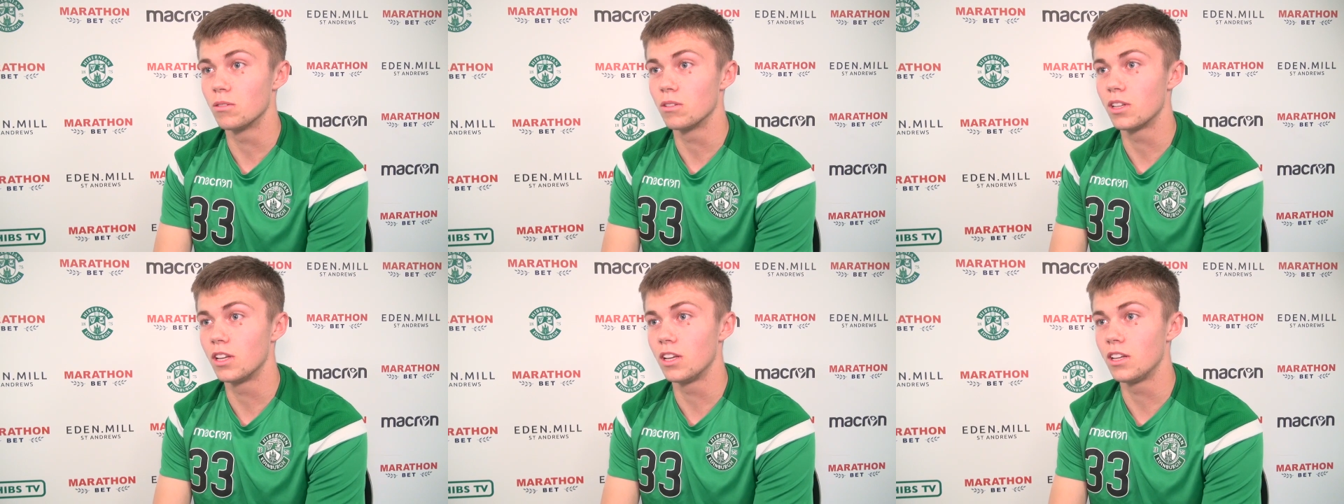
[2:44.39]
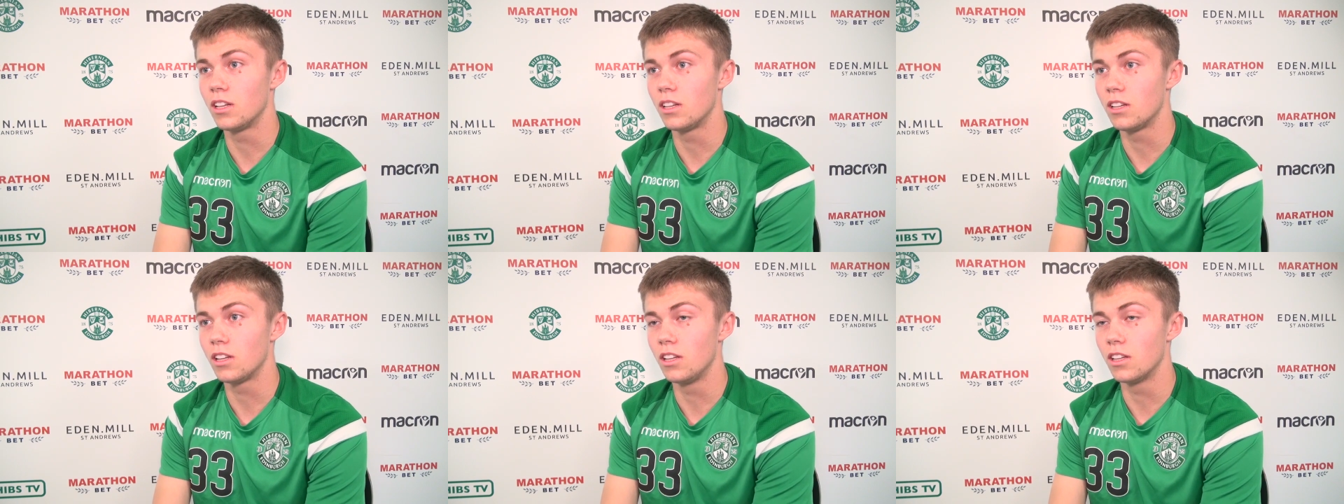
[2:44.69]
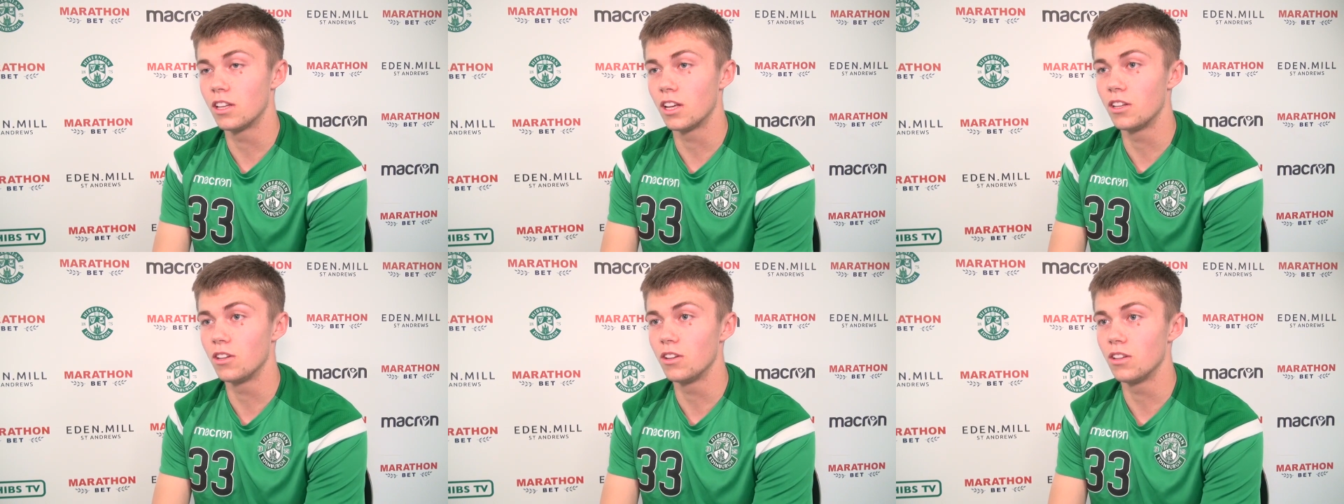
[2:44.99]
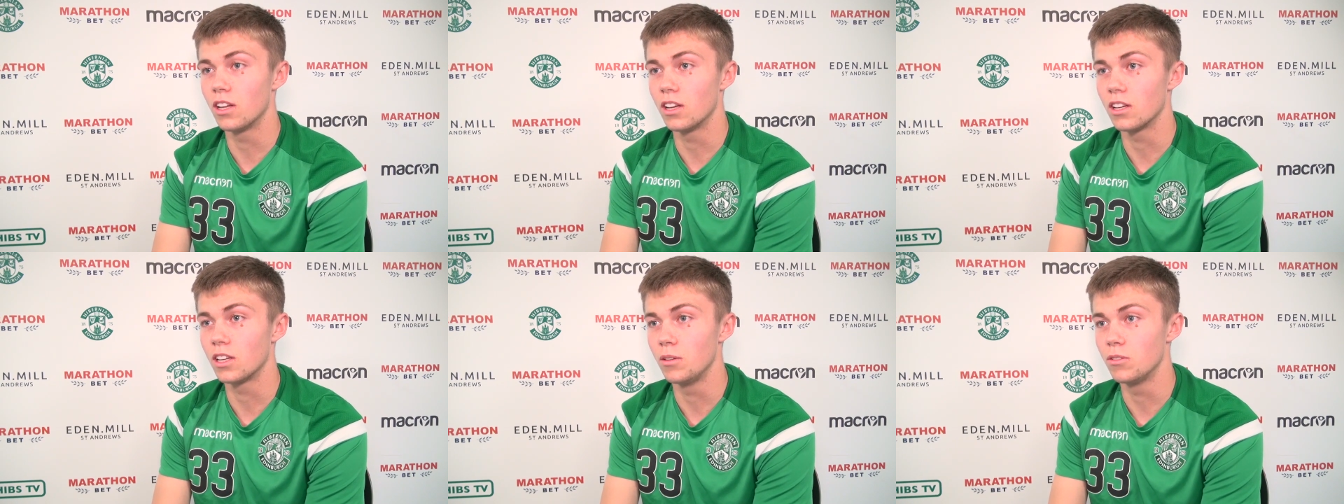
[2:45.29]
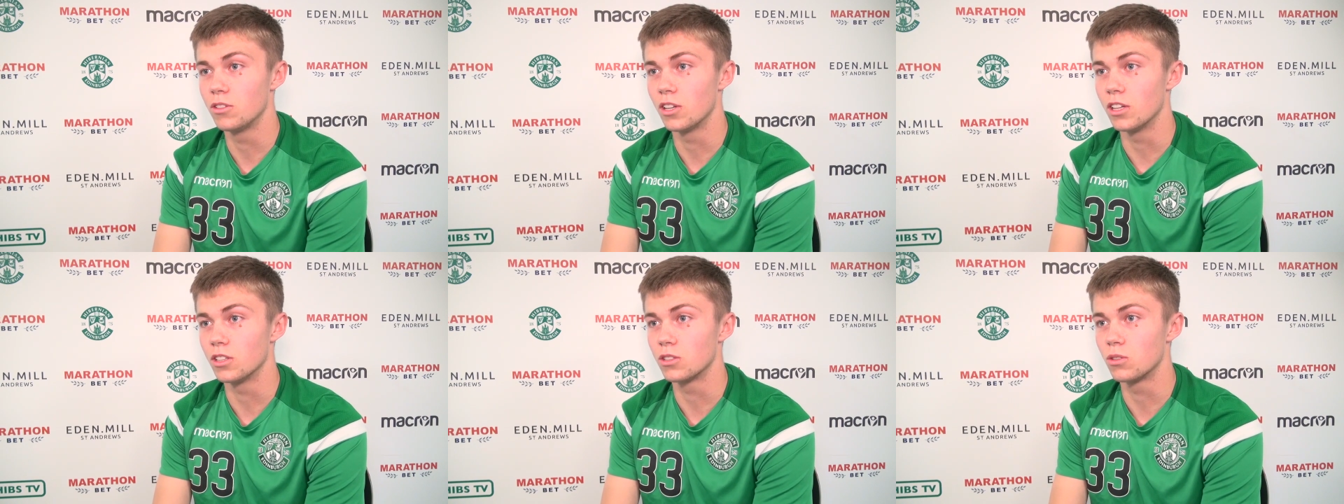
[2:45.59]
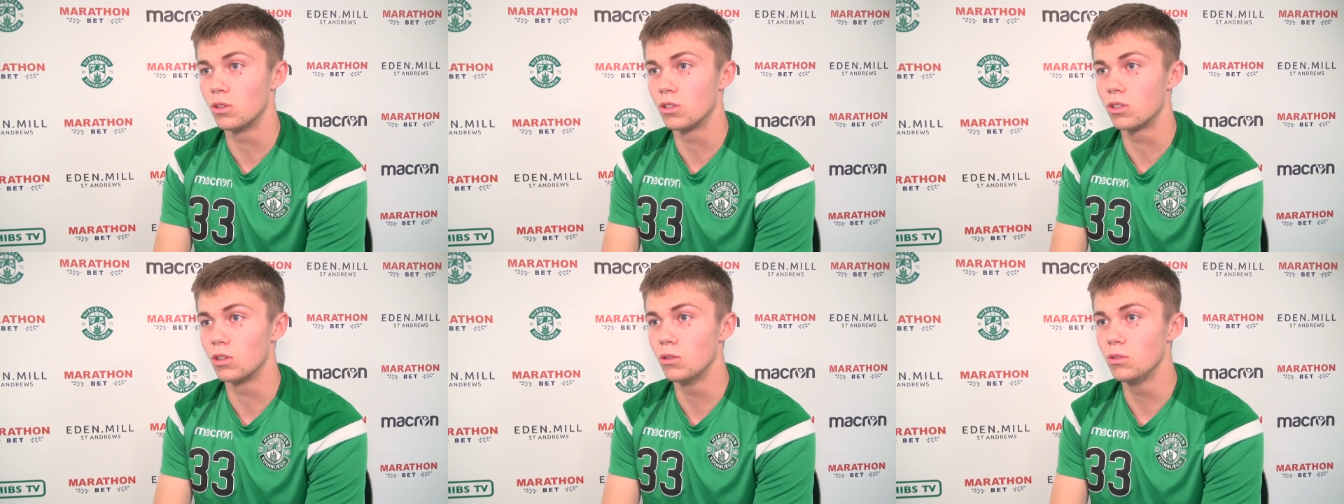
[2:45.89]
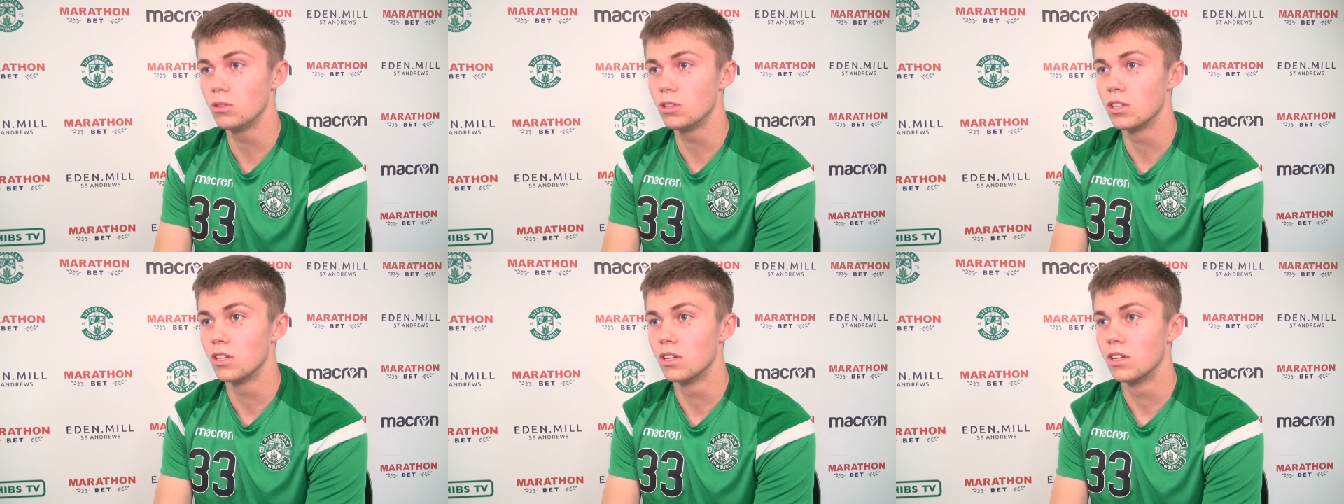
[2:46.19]
continue and keep trying to score
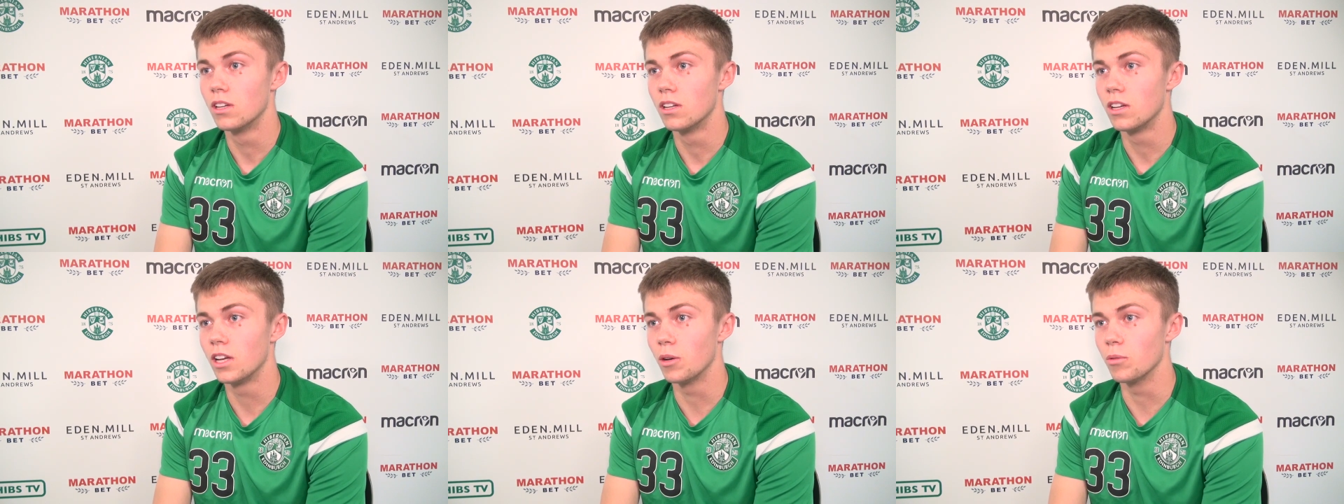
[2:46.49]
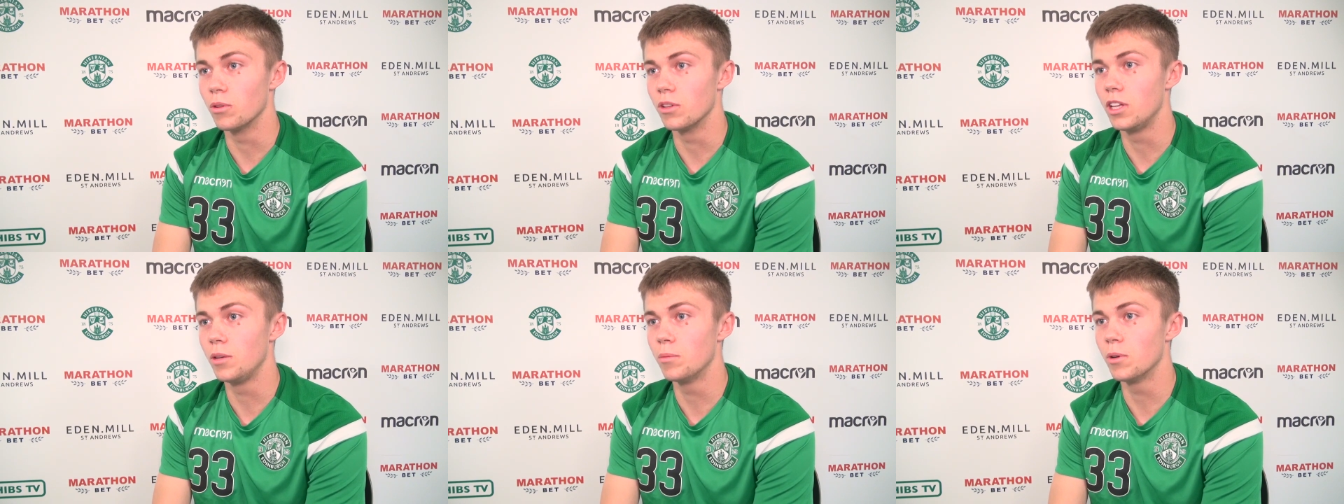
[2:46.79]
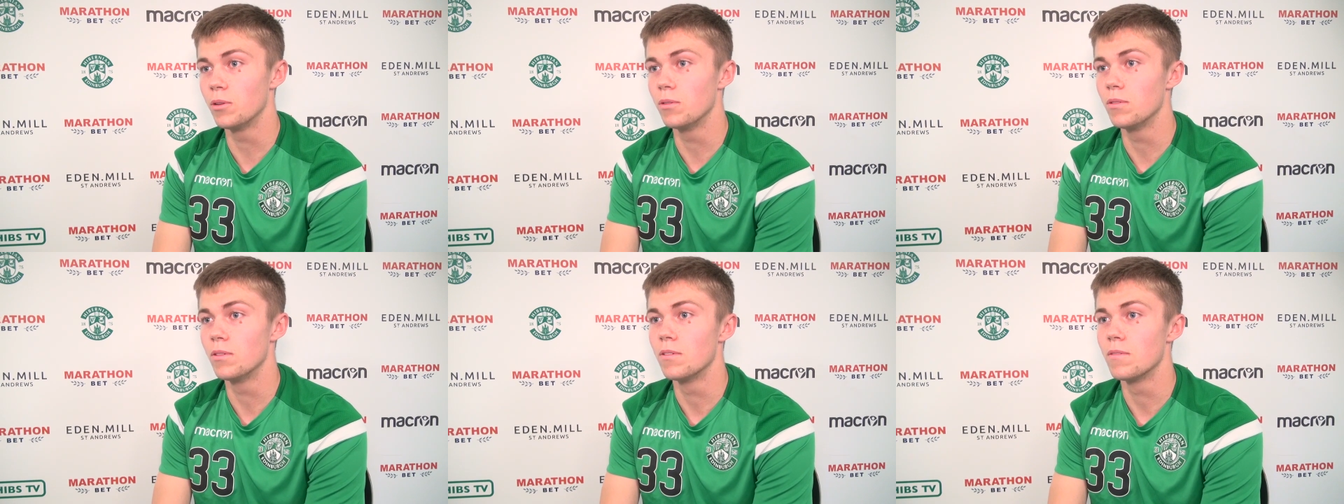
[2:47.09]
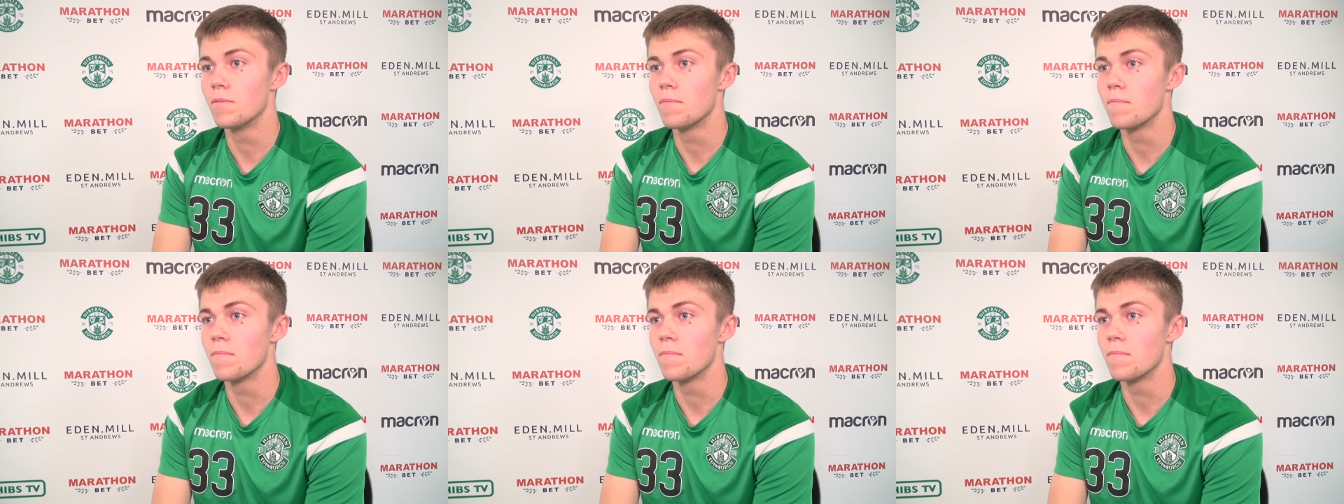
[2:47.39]
goals, help the team out.